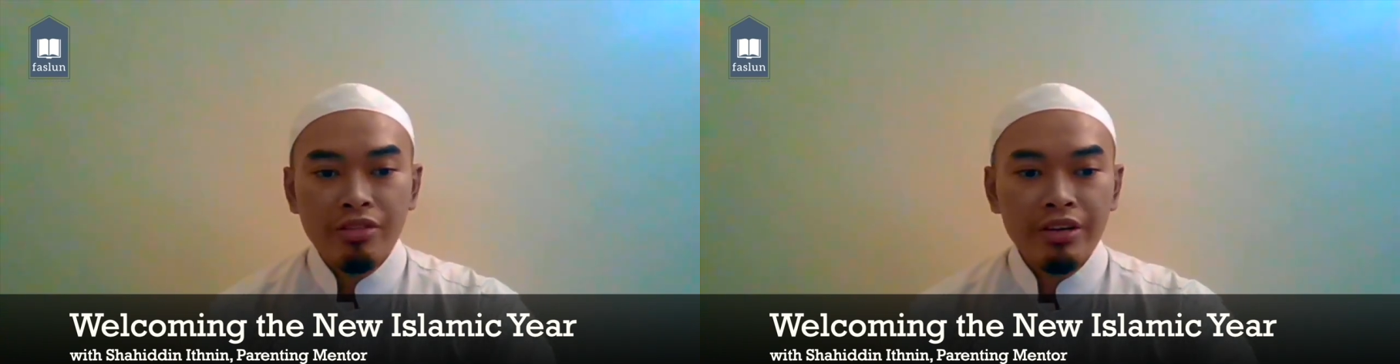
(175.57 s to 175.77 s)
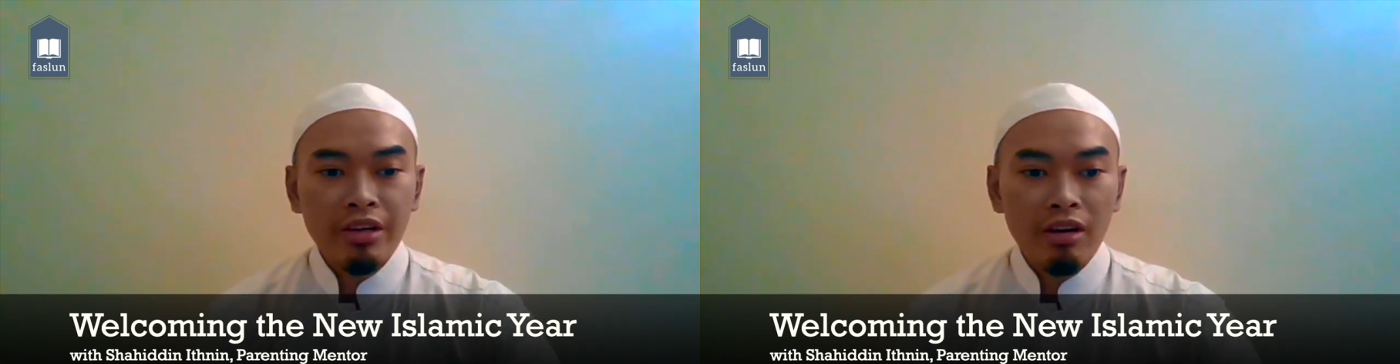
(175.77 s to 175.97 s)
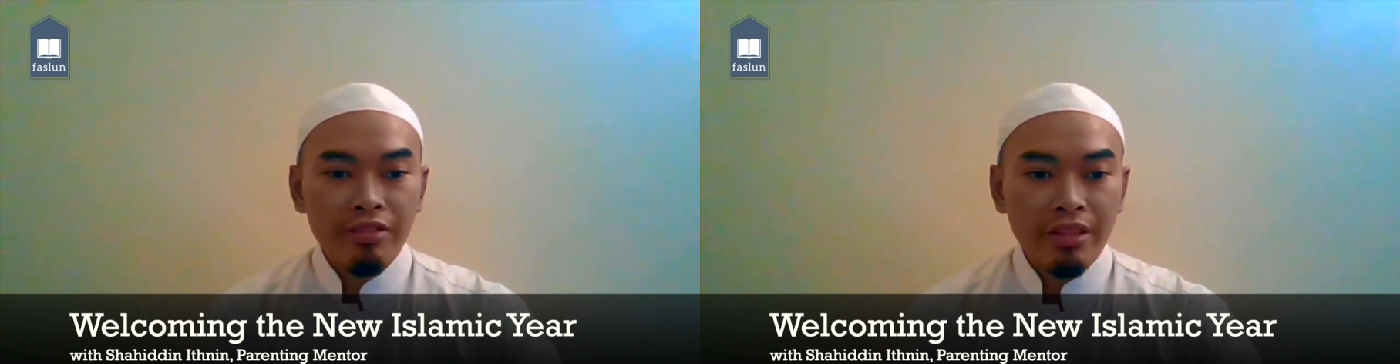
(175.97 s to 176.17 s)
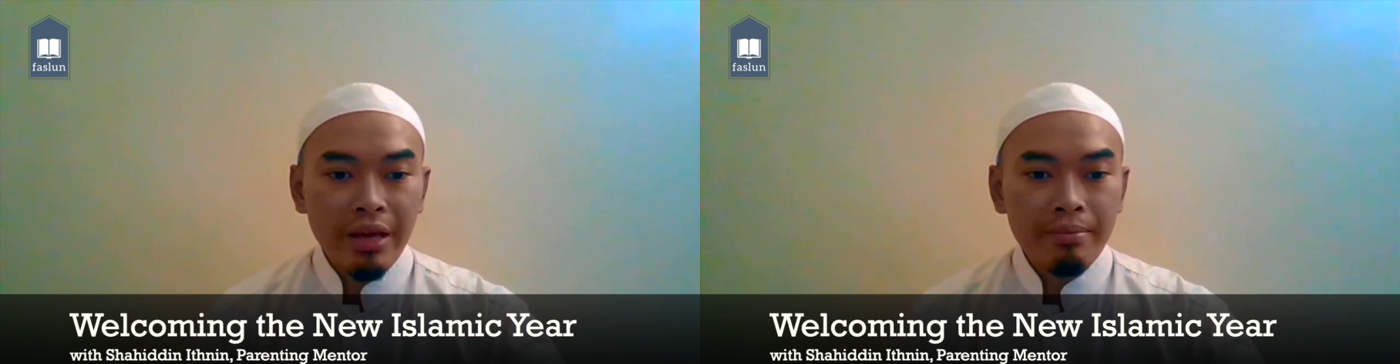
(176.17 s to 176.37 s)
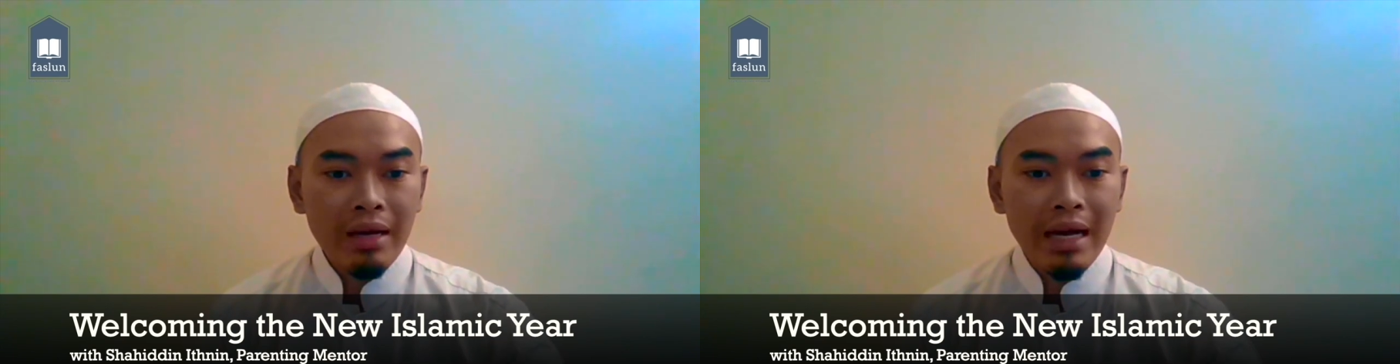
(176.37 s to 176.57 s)
3 of
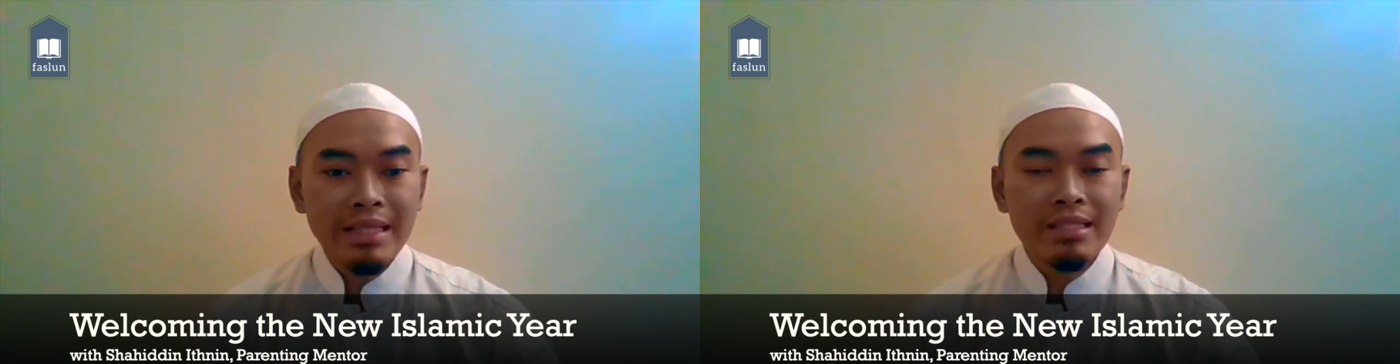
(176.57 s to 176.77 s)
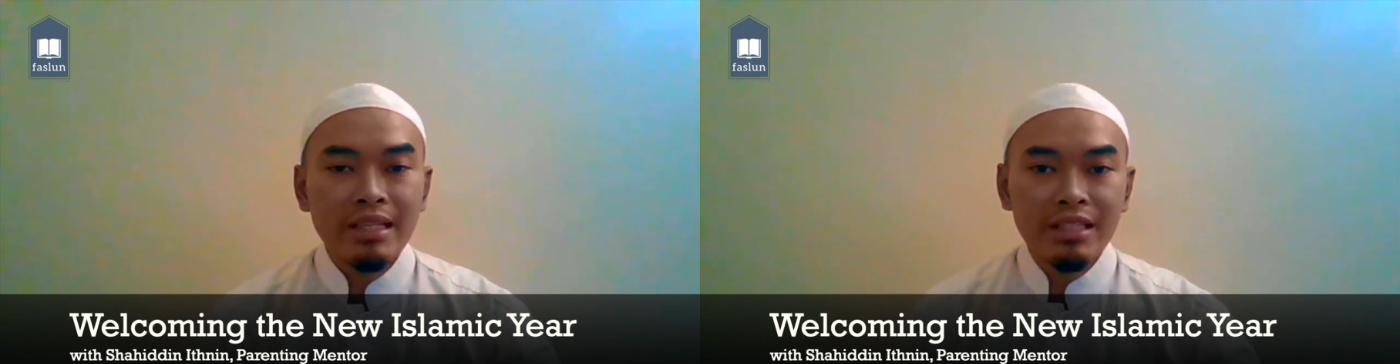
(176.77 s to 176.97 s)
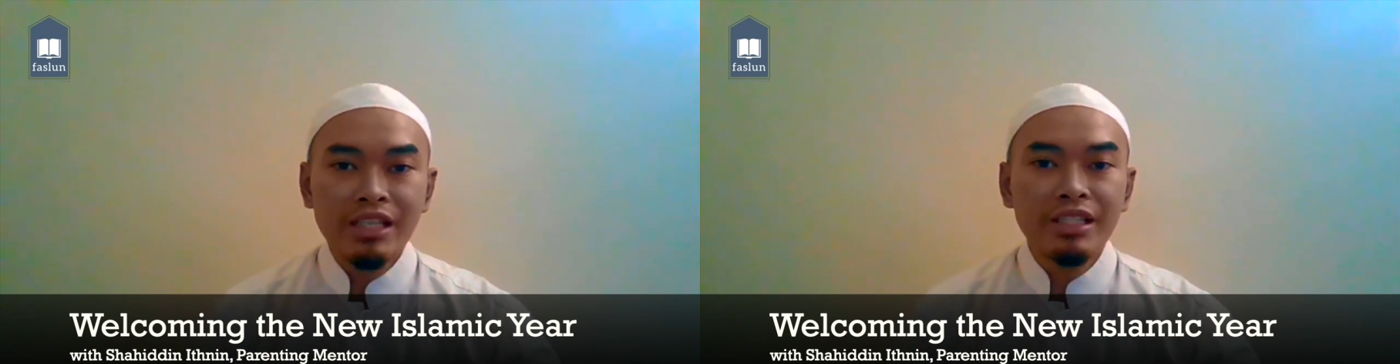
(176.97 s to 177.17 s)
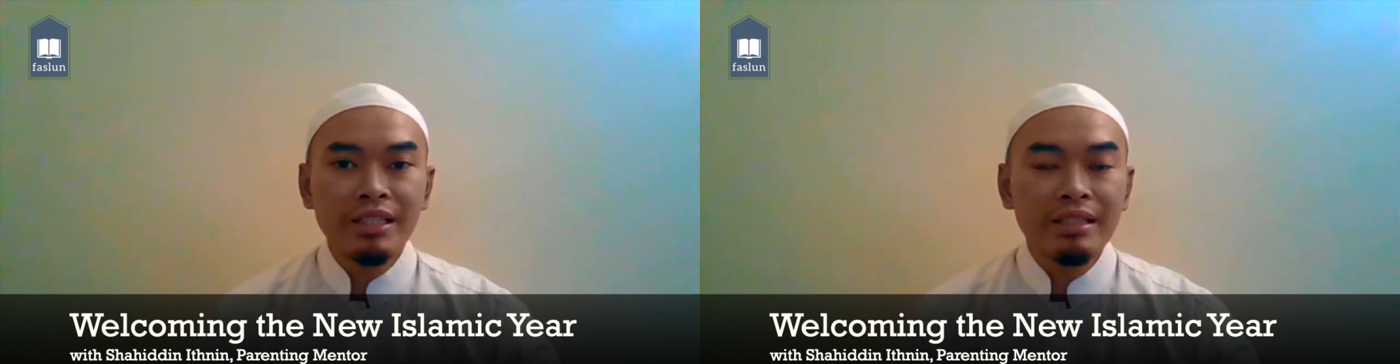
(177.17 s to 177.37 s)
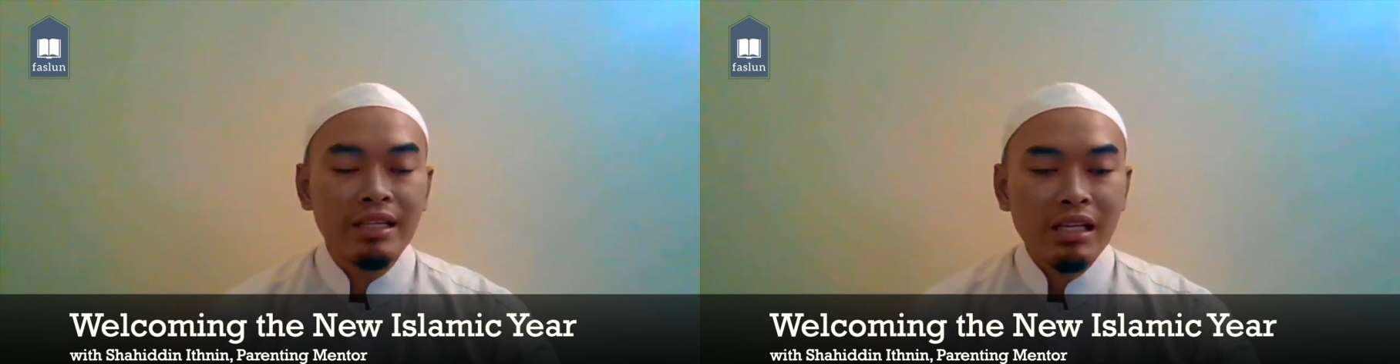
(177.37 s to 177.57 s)
them are in succession: